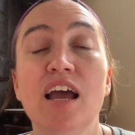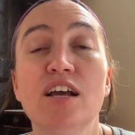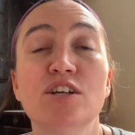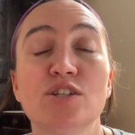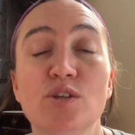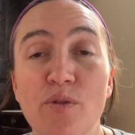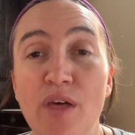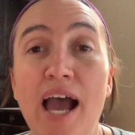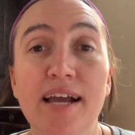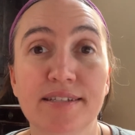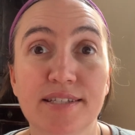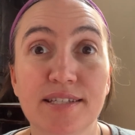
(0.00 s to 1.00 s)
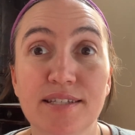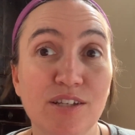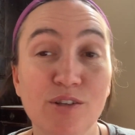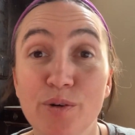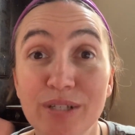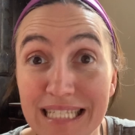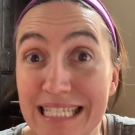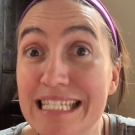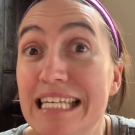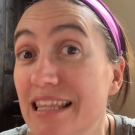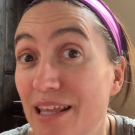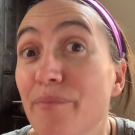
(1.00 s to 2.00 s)
So you can
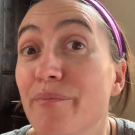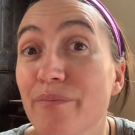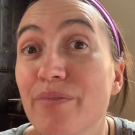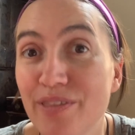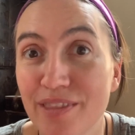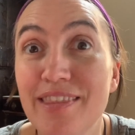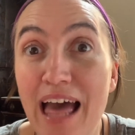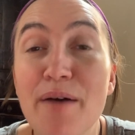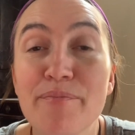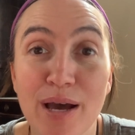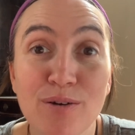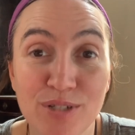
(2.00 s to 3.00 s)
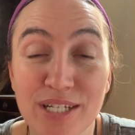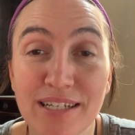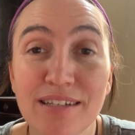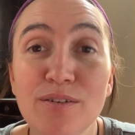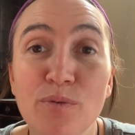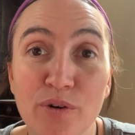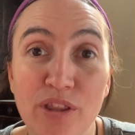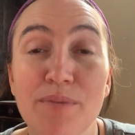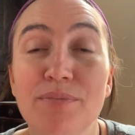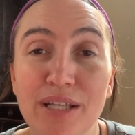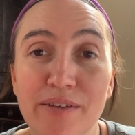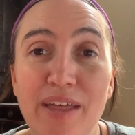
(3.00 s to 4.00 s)
see that mountain where they
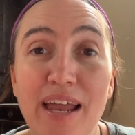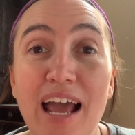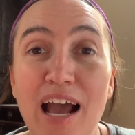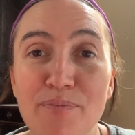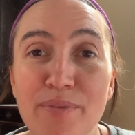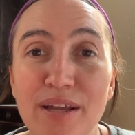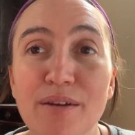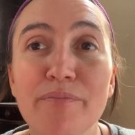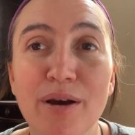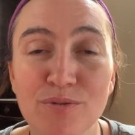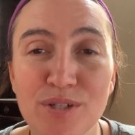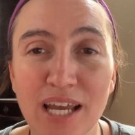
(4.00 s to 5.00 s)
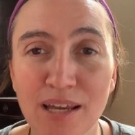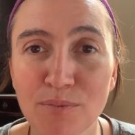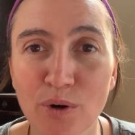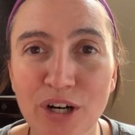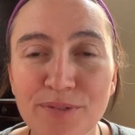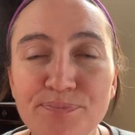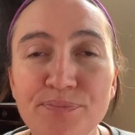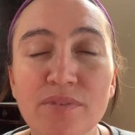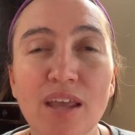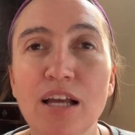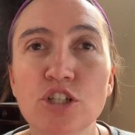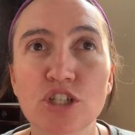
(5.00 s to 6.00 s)
believe that happened, Mount Tabor,
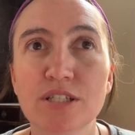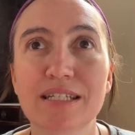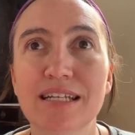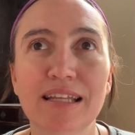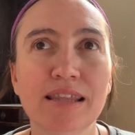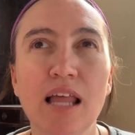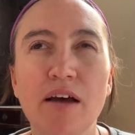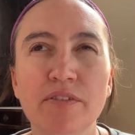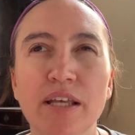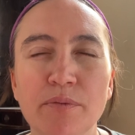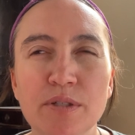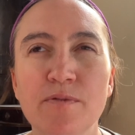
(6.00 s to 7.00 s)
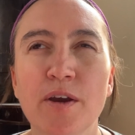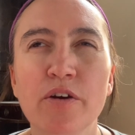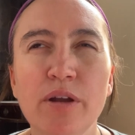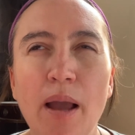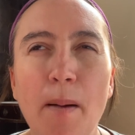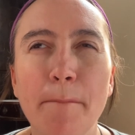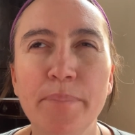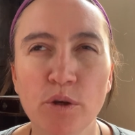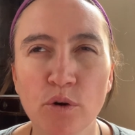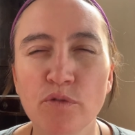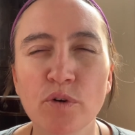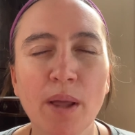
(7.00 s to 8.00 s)
and just lovely. It was very
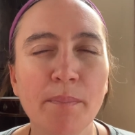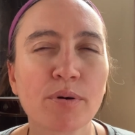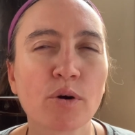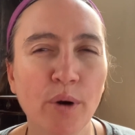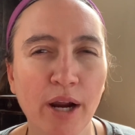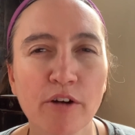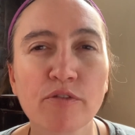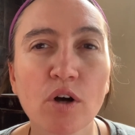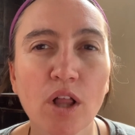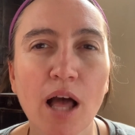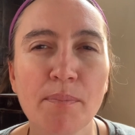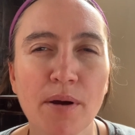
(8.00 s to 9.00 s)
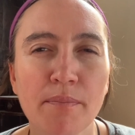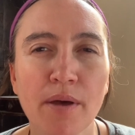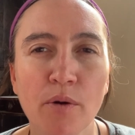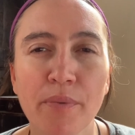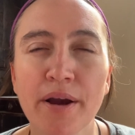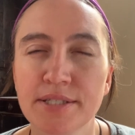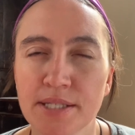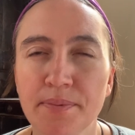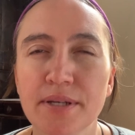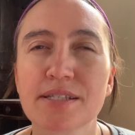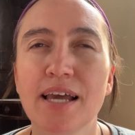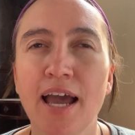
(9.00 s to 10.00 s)
beautiful and prayerful up on Mount
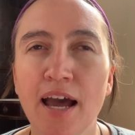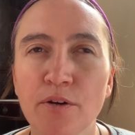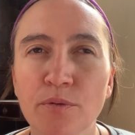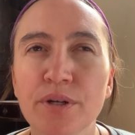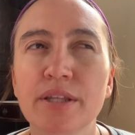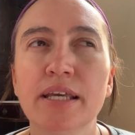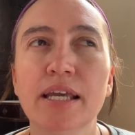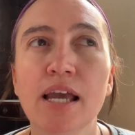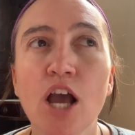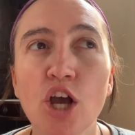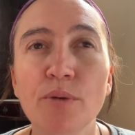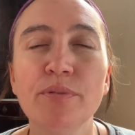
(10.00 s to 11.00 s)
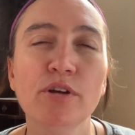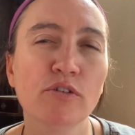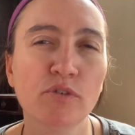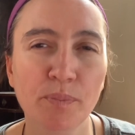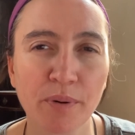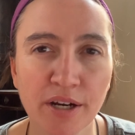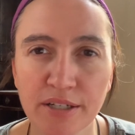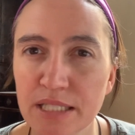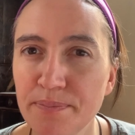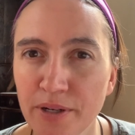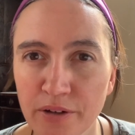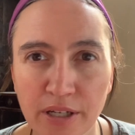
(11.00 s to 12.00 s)
Precipice. I had a really beautiful prayer
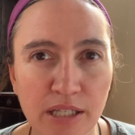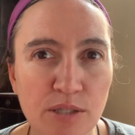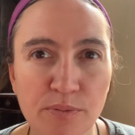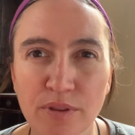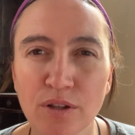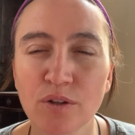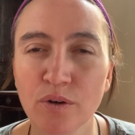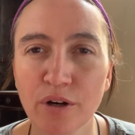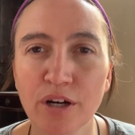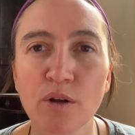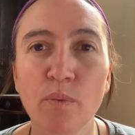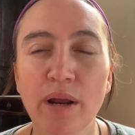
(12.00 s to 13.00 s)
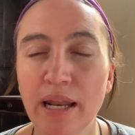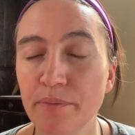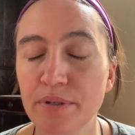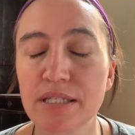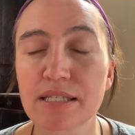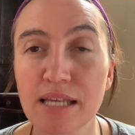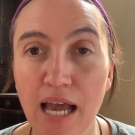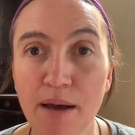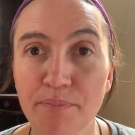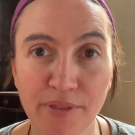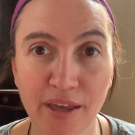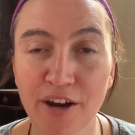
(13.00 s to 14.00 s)
experience with the Lord when I was
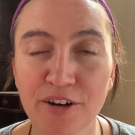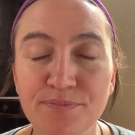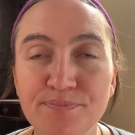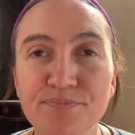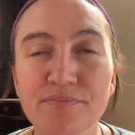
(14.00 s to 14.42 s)
up there.